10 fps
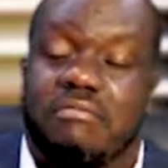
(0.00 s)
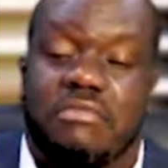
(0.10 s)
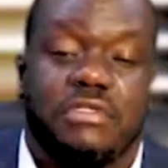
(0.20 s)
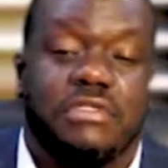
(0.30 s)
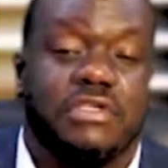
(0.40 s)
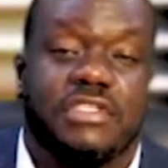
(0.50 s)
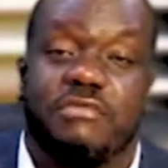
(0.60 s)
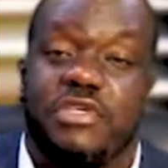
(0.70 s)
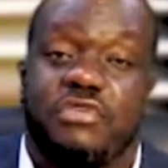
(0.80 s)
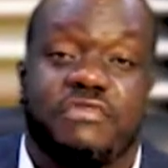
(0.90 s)
but
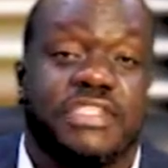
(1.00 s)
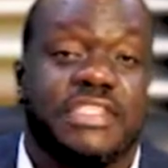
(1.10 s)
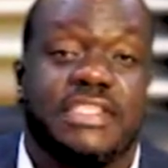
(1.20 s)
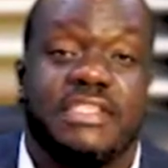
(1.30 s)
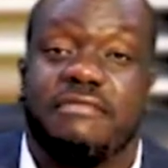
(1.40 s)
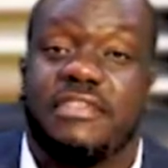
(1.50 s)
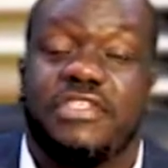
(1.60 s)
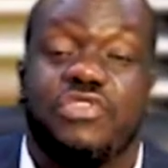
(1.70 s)
doesn't mean you've received it.